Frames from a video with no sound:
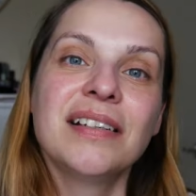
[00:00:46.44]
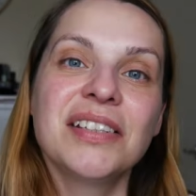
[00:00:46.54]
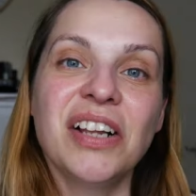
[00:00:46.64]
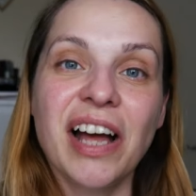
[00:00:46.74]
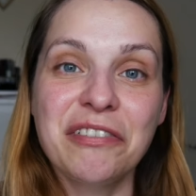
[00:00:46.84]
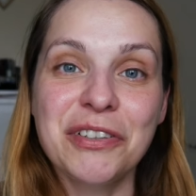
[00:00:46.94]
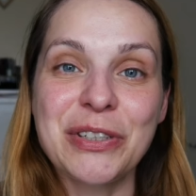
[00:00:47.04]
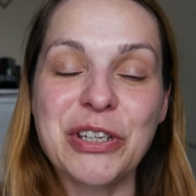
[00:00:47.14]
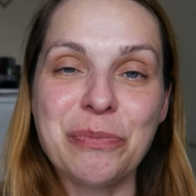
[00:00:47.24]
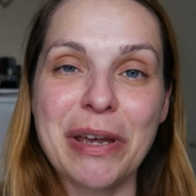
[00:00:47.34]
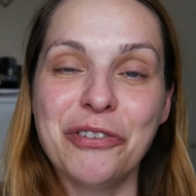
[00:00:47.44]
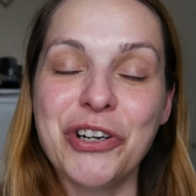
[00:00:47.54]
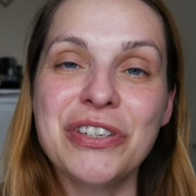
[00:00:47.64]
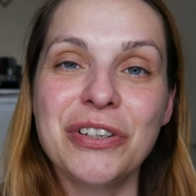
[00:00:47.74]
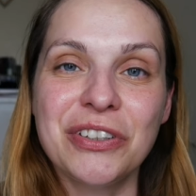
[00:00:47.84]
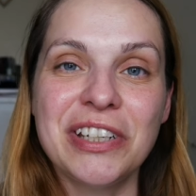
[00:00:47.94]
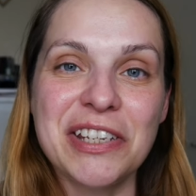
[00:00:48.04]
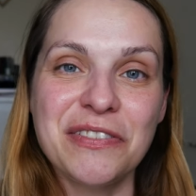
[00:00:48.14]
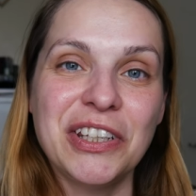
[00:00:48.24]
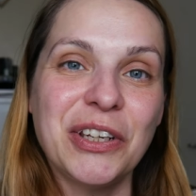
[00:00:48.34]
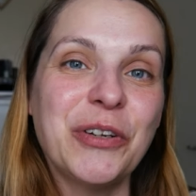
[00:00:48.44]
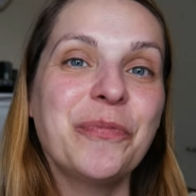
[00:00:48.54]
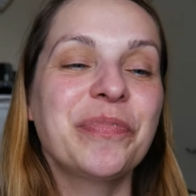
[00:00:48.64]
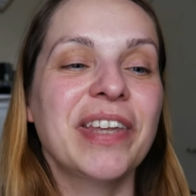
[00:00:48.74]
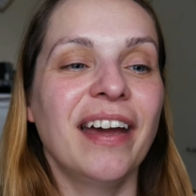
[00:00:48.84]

You'll have to excuse my voice on today's video.